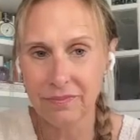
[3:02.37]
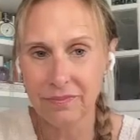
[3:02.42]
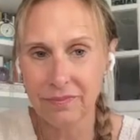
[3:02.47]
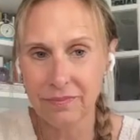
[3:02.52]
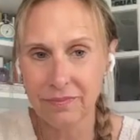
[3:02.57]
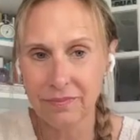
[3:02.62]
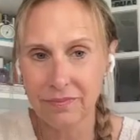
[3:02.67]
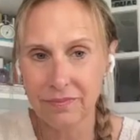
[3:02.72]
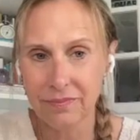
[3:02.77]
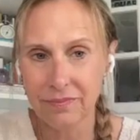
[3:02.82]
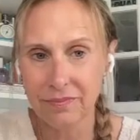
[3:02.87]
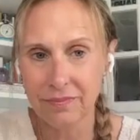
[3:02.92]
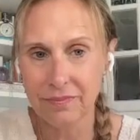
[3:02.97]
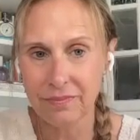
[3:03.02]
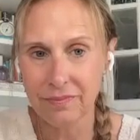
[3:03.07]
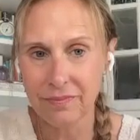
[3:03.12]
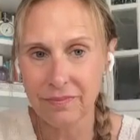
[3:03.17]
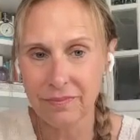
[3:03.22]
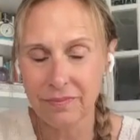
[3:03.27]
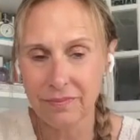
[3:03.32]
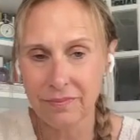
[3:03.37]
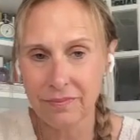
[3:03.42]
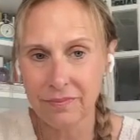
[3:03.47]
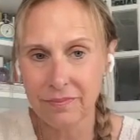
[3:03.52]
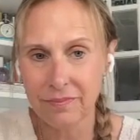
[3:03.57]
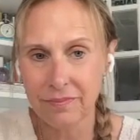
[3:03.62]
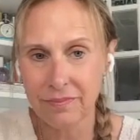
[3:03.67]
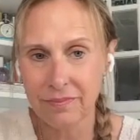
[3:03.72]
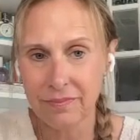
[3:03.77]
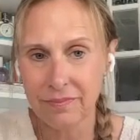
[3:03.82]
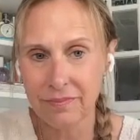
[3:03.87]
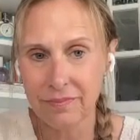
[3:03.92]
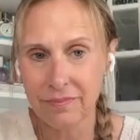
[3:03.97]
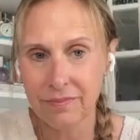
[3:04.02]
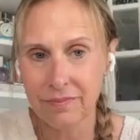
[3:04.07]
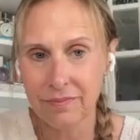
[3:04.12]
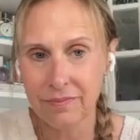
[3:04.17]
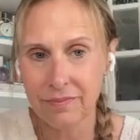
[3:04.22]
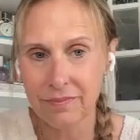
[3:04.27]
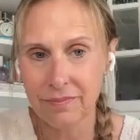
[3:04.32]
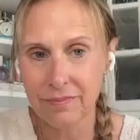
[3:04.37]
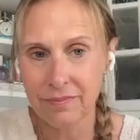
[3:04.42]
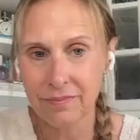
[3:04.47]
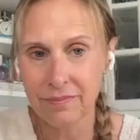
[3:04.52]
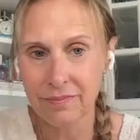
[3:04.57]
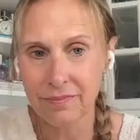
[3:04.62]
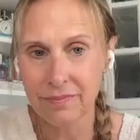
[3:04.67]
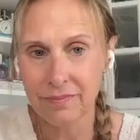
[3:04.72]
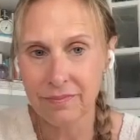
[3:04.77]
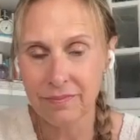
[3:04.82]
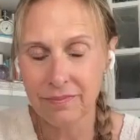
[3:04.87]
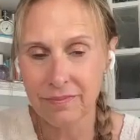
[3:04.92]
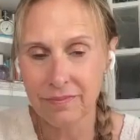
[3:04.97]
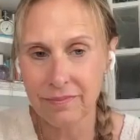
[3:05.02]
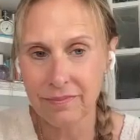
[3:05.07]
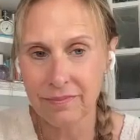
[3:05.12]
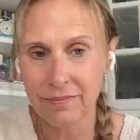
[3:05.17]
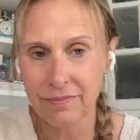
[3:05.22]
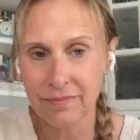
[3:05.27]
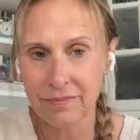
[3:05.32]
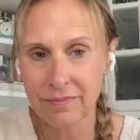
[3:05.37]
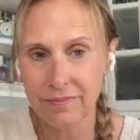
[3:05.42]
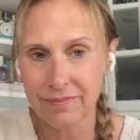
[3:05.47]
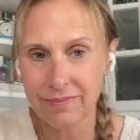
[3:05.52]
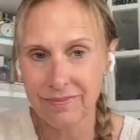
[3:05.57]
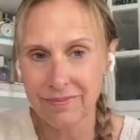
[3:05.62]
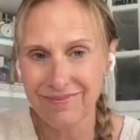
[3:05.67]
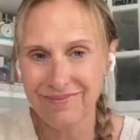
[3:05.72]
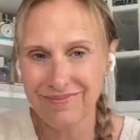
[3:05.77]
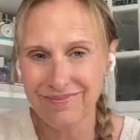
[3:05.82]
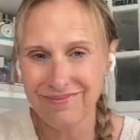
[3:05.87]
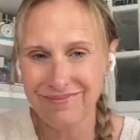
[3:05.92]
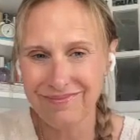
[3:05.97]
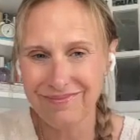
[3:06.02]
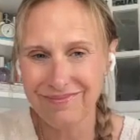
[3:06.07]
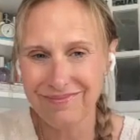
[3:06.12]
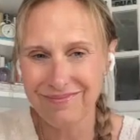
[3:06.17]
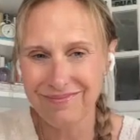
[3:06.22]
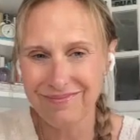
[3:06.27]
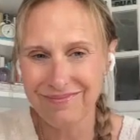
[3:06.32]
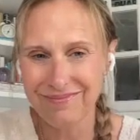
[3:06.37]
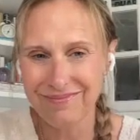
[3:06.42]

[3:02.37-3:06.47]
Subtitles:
This person isn't speaking.